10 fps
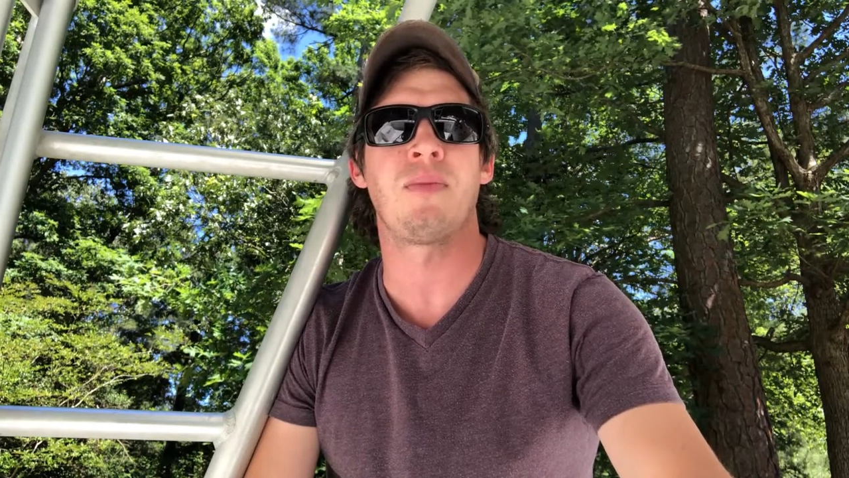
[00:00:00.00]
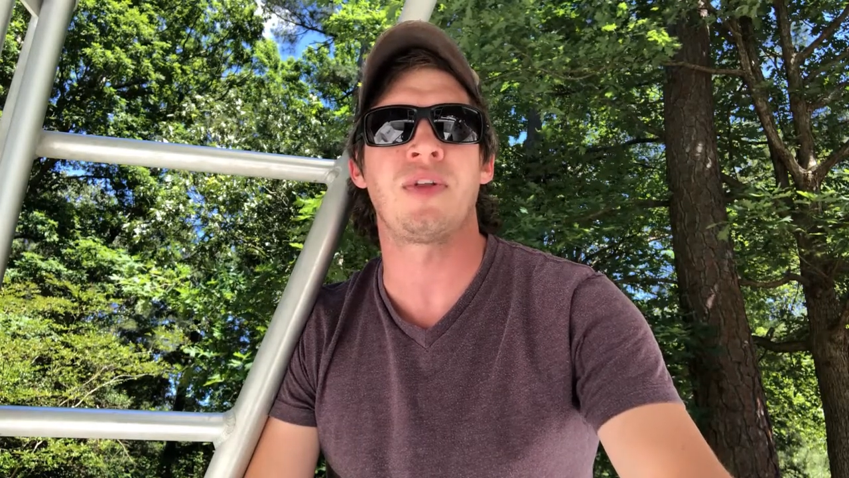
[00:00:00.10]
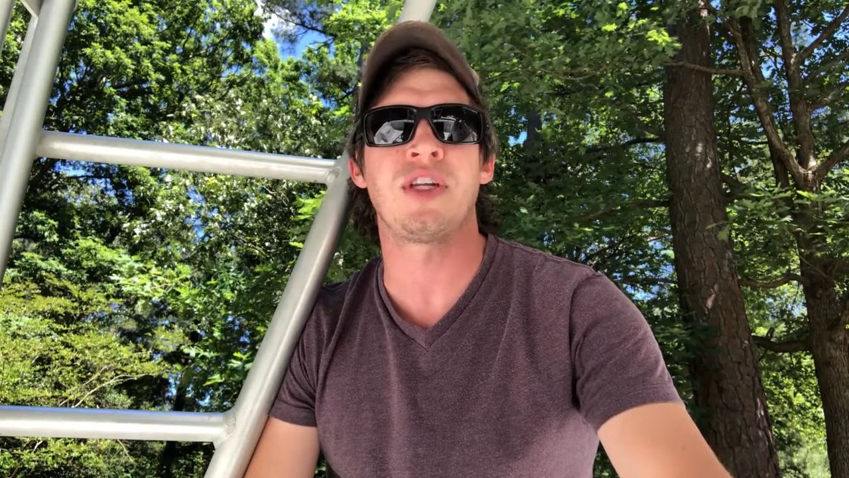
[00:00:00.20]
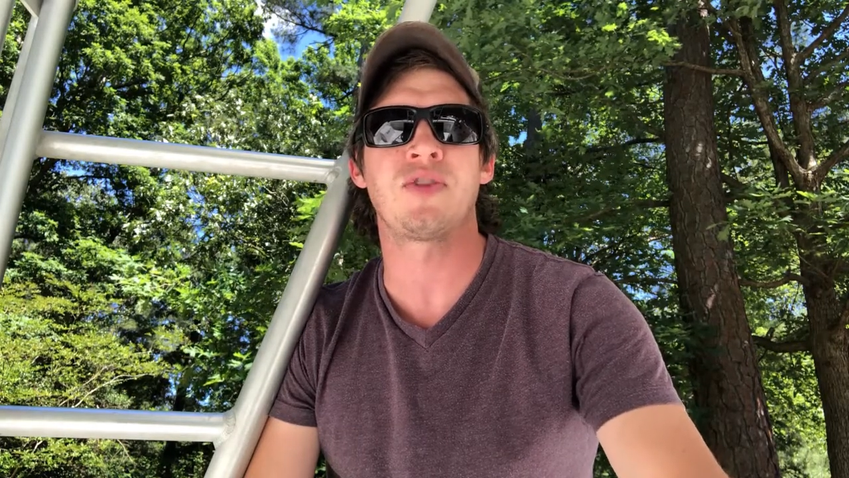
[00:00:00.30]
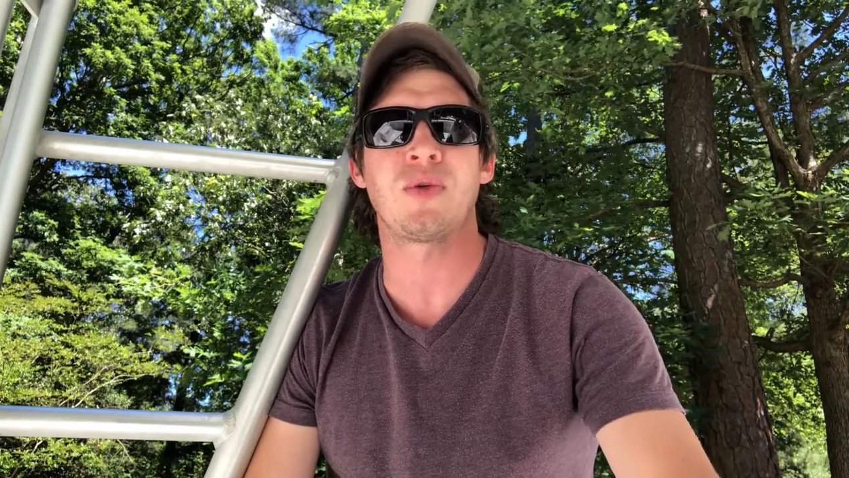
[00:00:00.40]

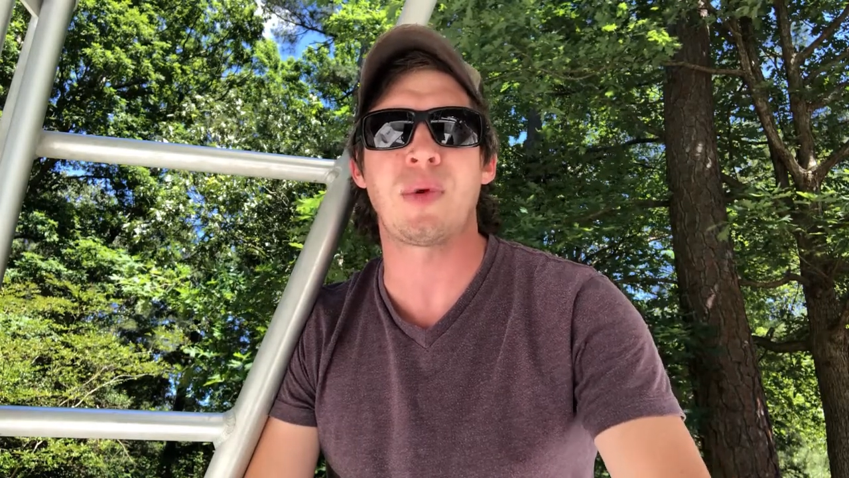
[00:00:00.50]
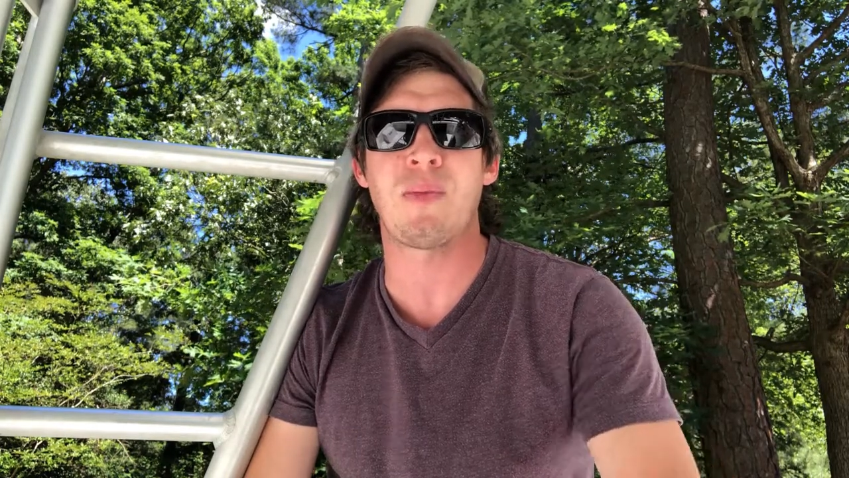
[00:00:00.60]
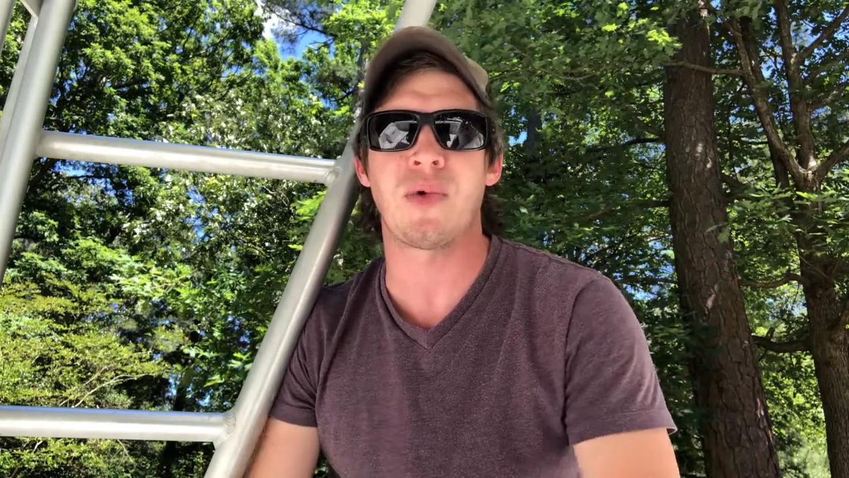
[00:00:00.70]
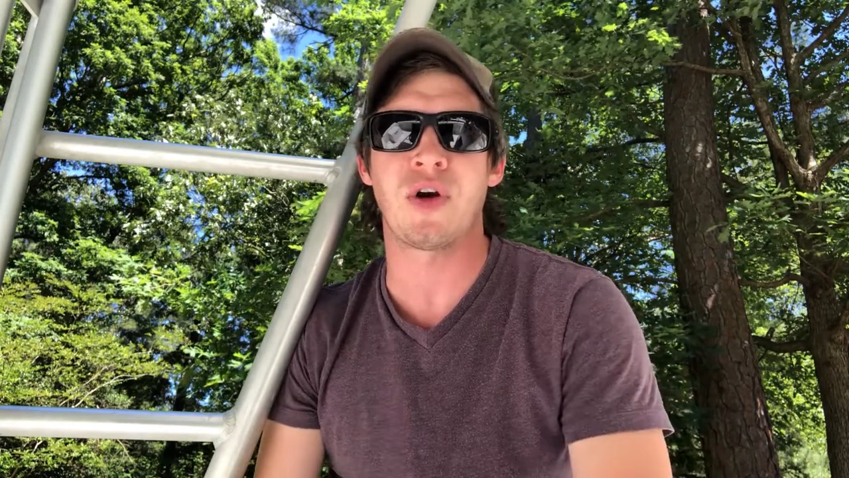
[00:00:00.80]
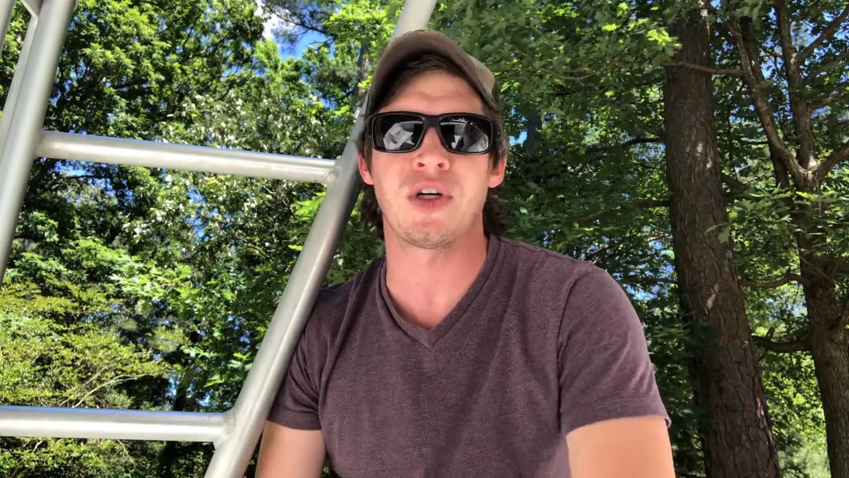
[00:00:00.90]
Please
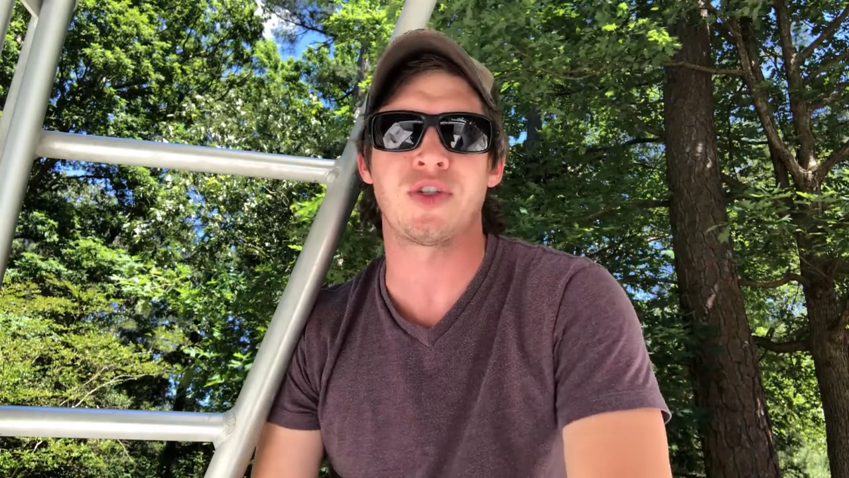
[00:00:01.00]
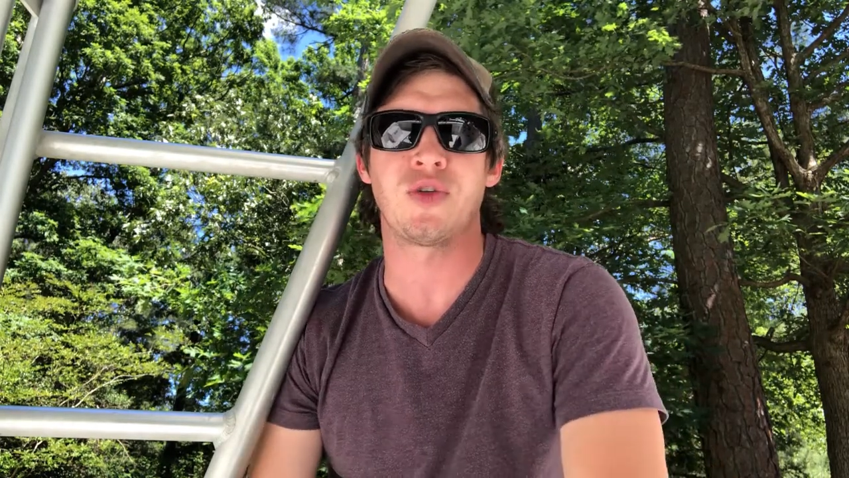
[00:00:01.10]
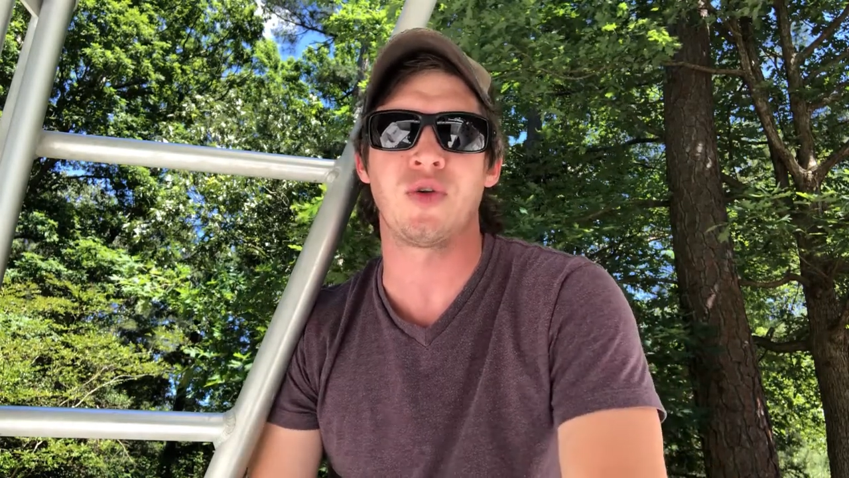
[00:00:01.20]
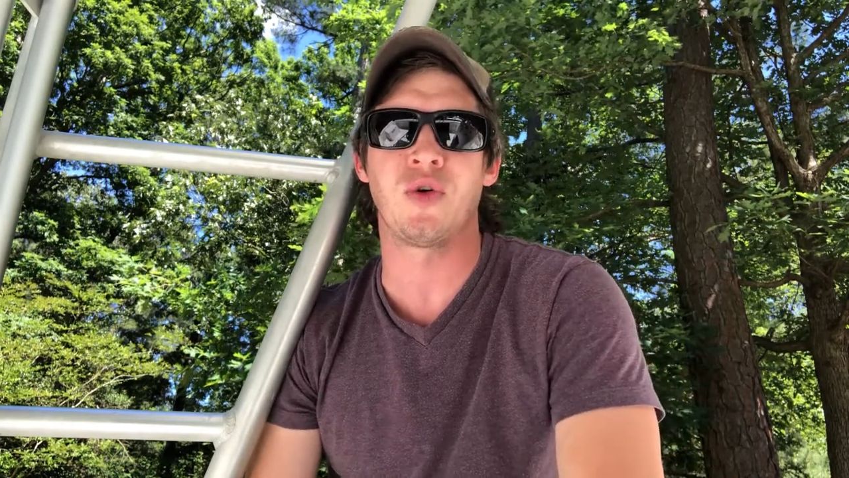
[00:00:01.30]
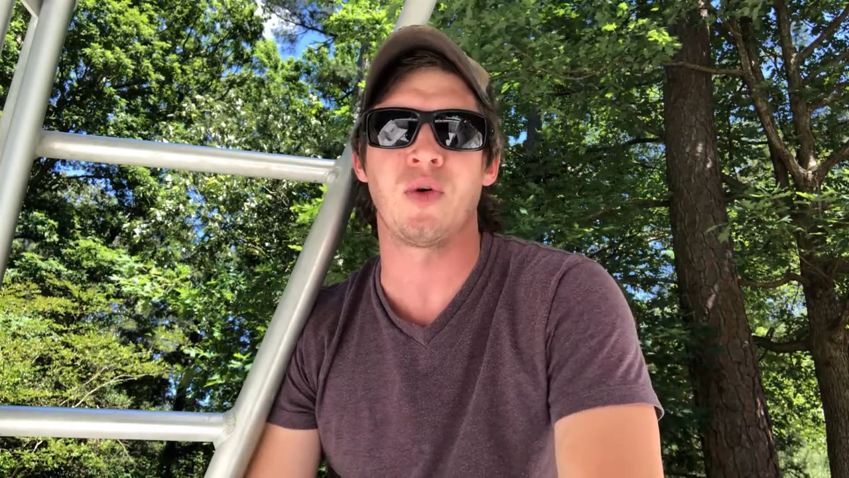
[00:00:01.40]
remember
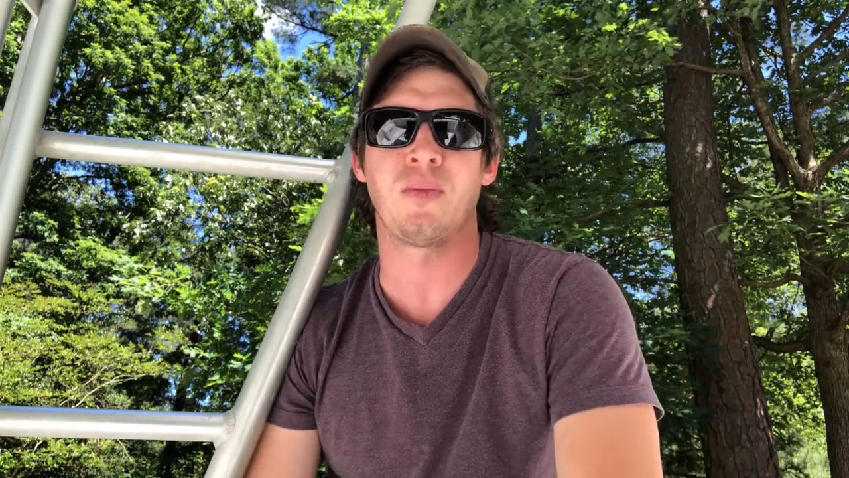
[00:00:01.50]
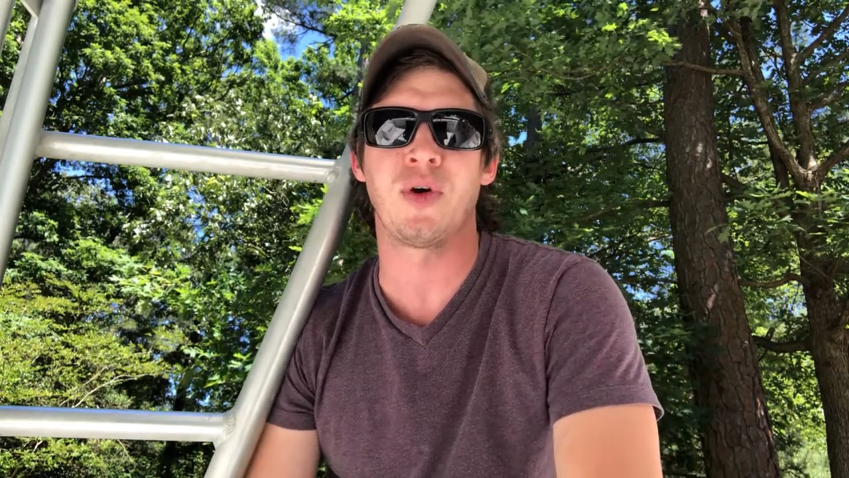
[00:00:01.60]
to